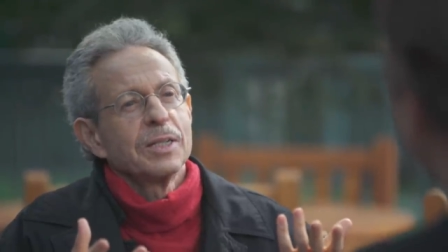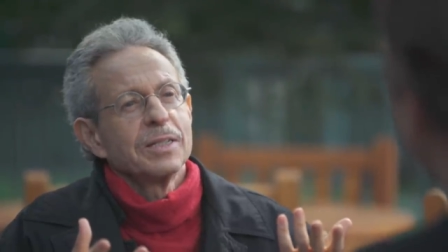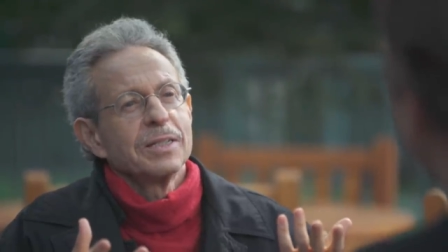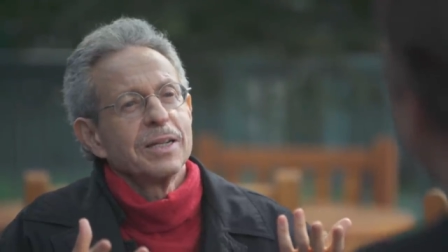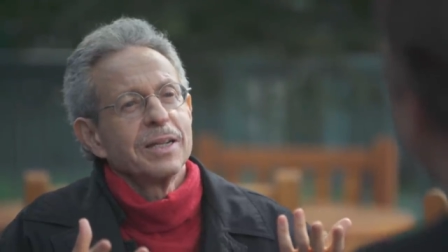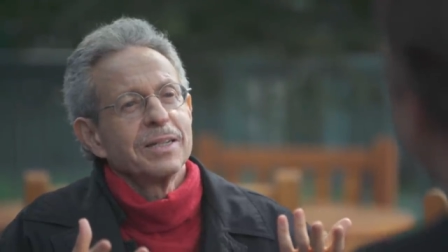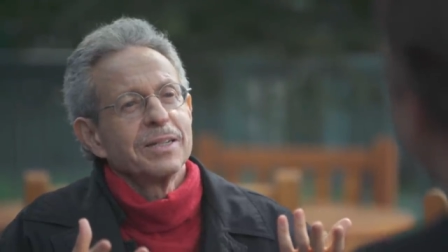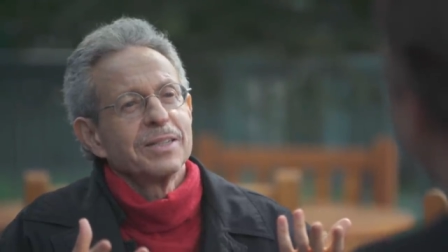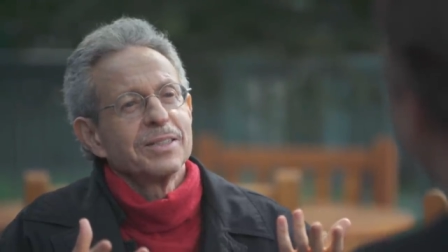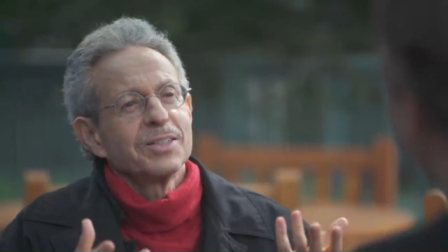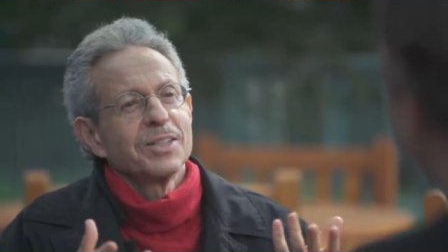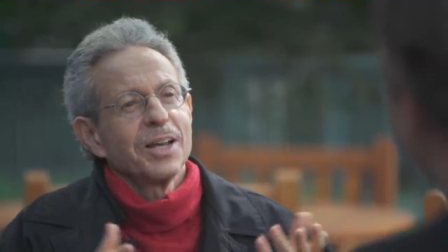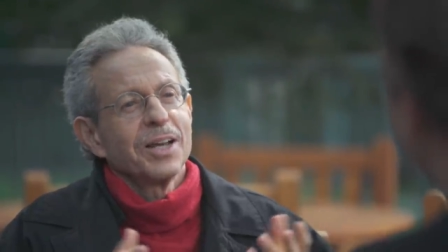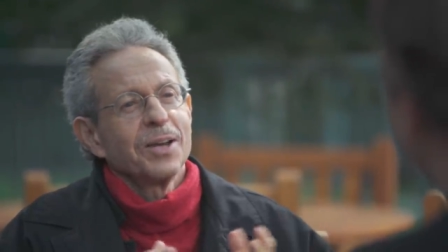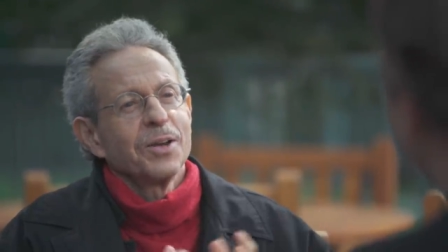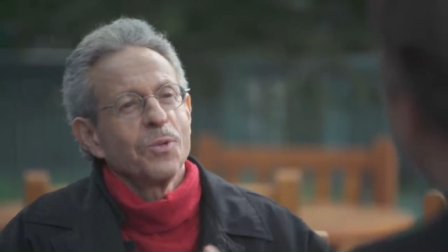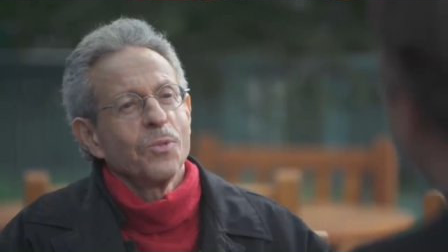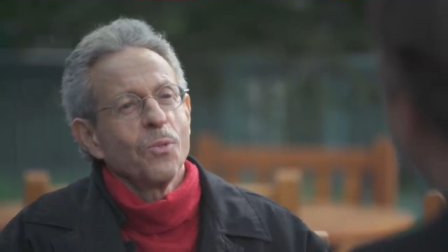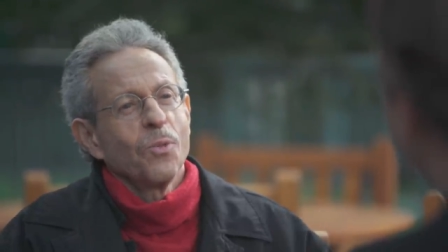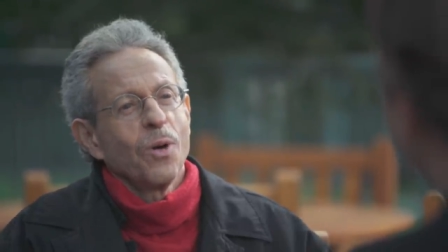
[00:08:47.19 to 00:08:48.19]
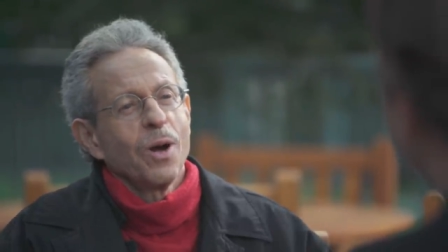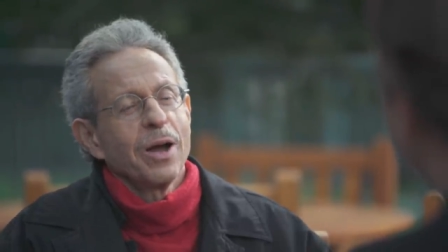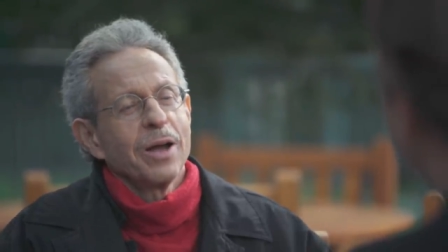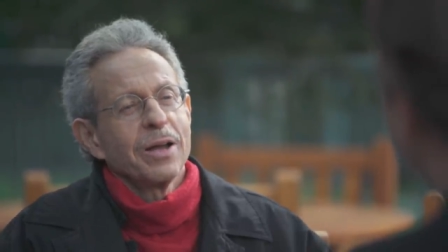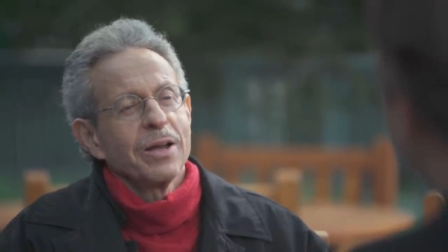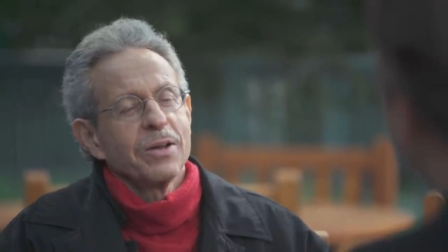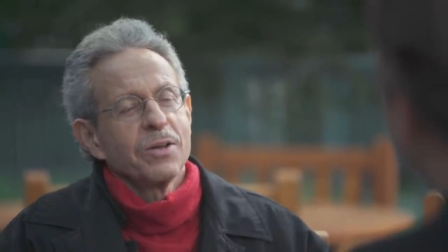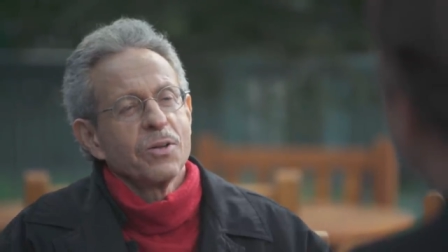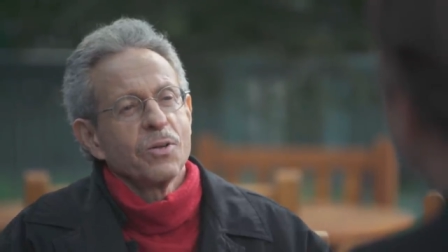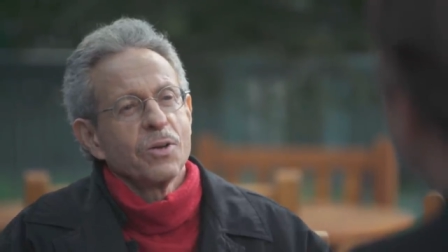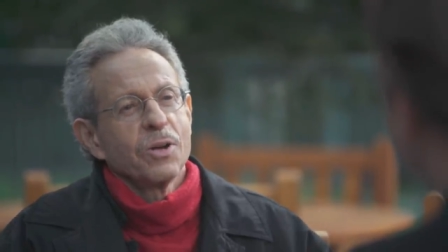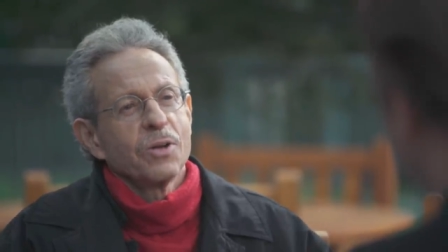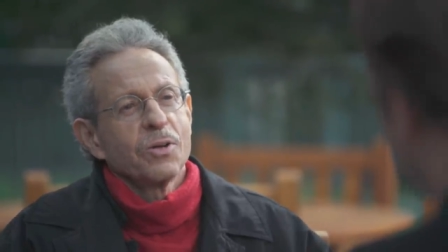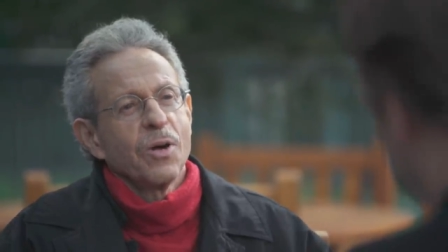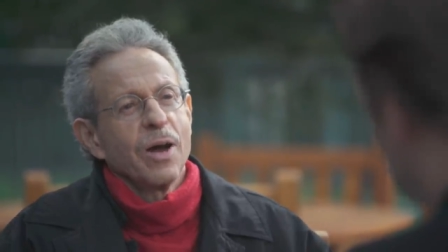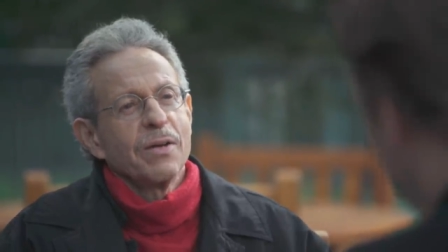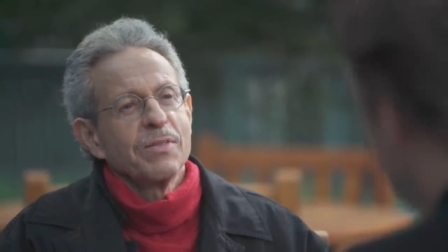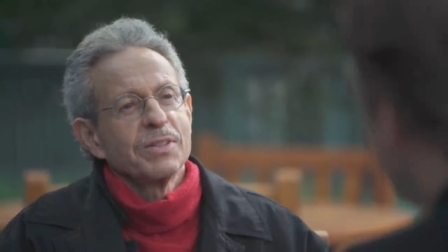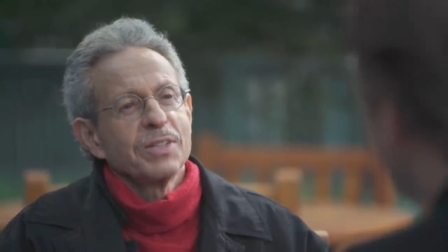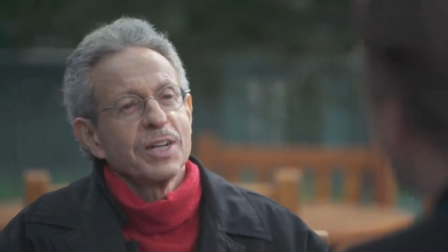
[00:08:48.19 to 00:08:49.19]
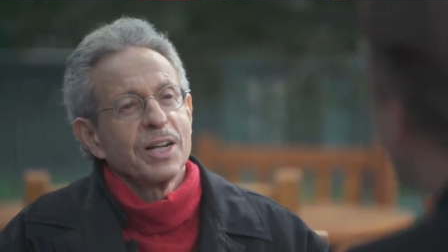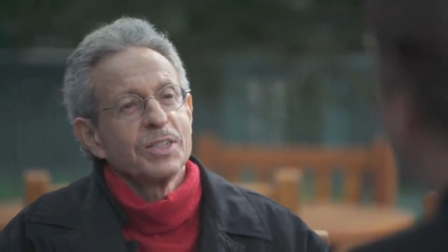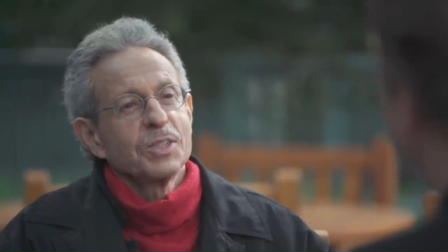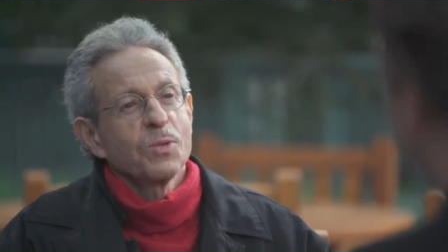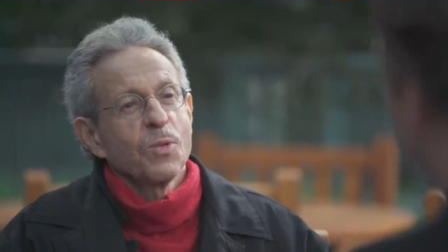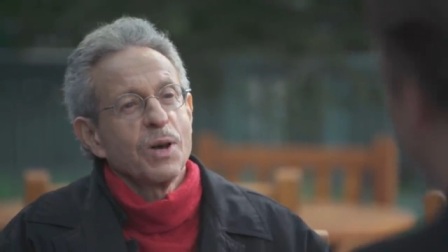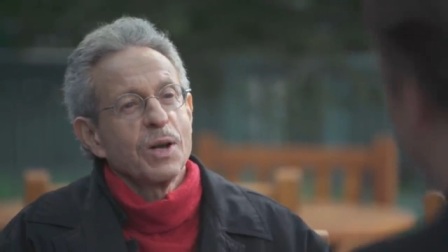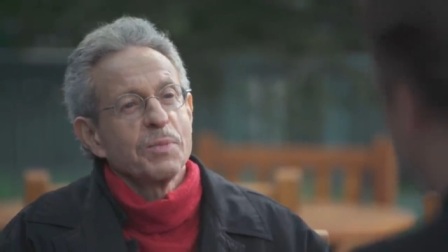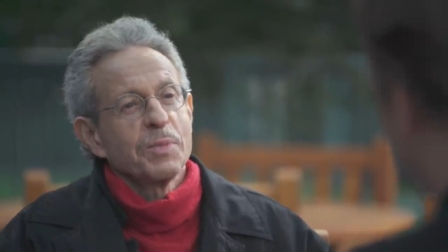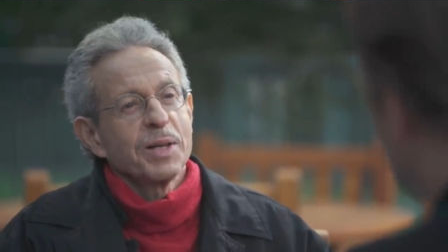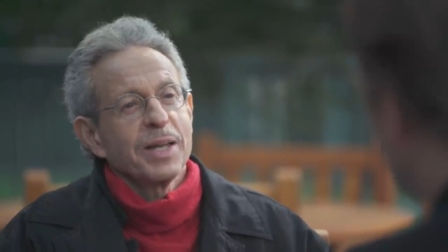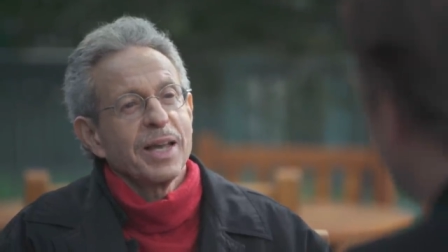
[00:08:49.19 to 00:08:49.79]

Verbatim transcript: in saying why gravitized quantum